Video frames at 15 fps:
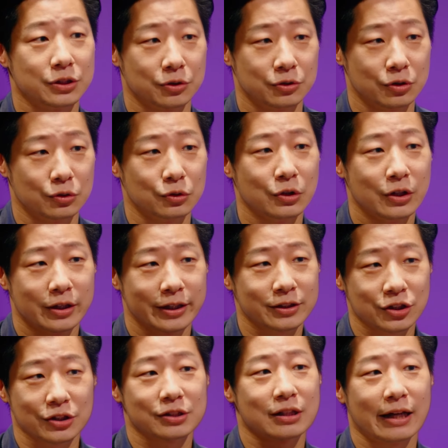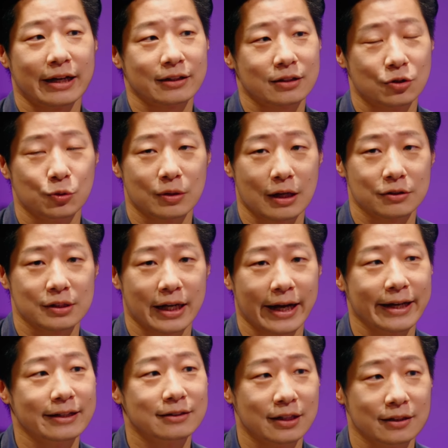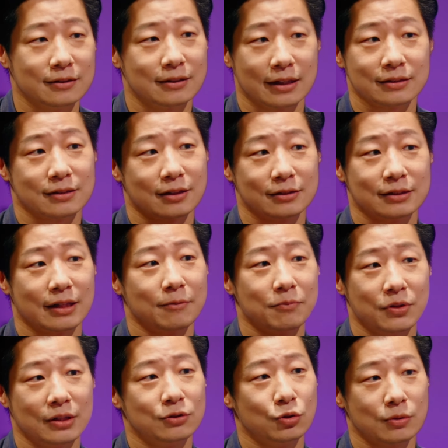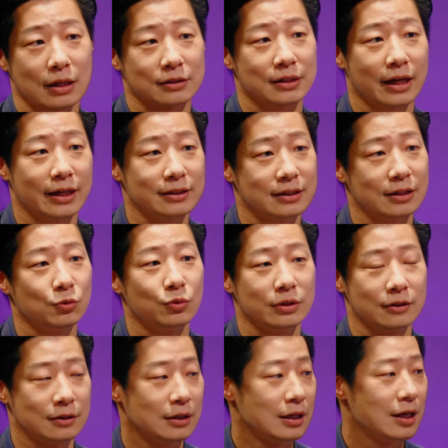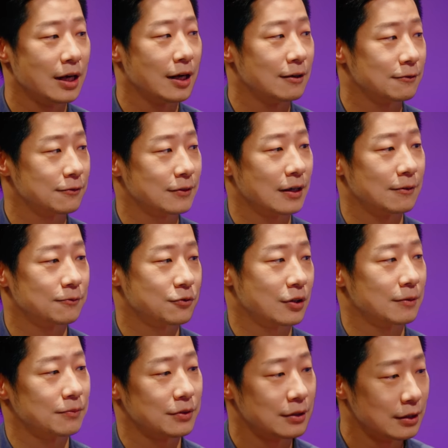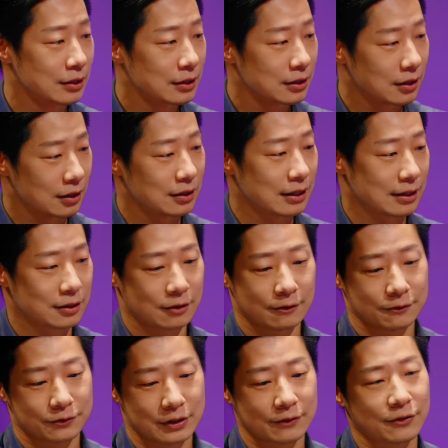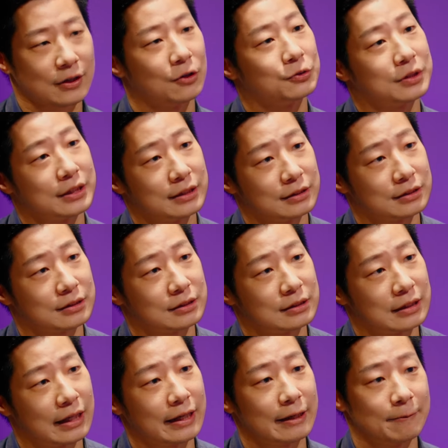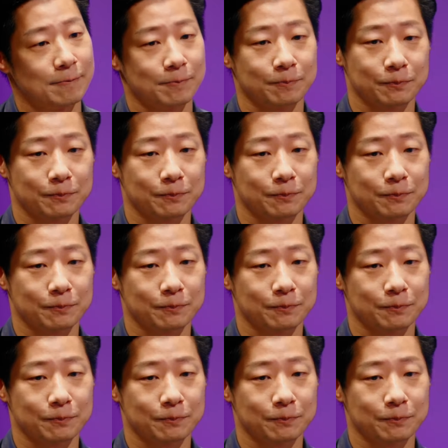should do. It's just like 2018. That's the same thing. 2018, we have come from a lot of difficulties and